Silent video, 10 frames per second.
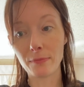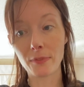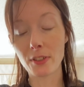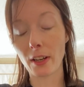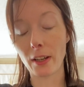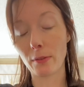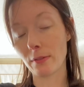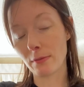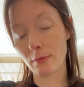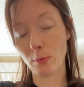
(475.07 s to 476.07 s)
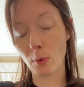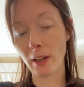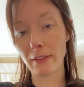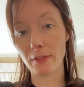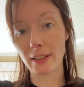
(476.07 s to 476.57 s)
So
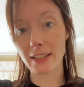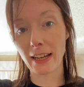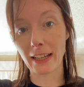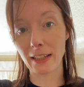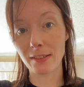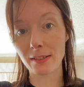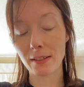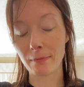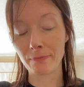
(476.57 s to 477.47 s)
whatever it takes.